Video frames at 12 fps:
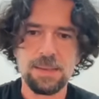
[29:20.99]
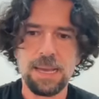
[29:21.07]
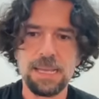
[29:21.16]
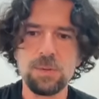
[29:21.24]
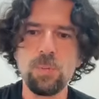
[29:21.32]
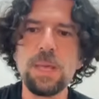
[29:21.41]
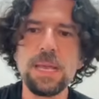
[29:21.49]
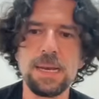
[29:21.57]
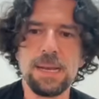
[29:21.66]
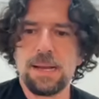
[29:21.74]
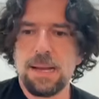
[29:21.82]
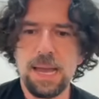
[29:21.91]
and we
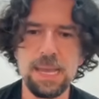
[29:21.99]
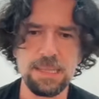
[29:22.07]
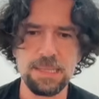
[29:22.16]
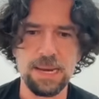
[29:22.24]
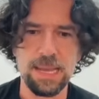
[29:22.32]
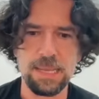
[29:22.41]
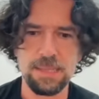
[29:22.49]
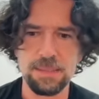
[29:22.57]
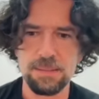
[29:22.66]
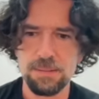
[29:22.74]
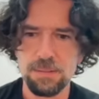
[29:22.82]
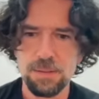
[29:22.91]
can
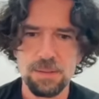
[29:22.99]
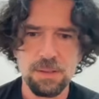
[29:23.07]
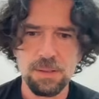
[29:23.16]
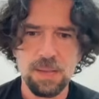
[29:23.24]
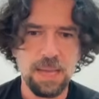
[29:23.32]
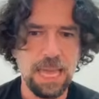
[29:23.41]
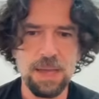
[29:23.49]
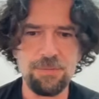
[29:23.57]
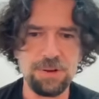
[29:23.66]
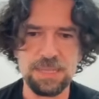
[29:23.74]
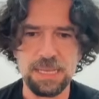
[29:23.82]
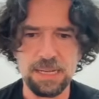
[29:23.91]
iterate
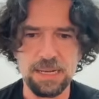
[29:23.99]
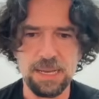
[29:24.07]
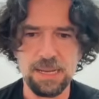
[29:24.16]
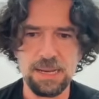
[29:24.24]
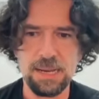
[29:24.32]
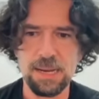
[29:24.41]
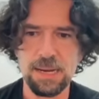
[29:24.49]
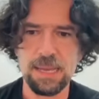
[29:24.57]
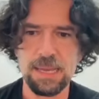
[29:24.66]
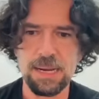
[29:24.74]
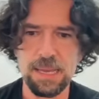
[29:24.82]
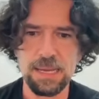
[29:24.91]
everything
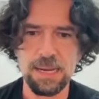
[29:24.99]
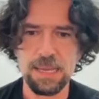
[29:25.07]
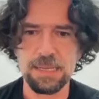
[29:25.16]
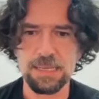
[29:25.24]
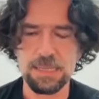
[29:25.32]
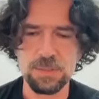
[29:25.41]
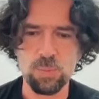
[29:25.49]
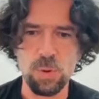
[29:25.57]
like this.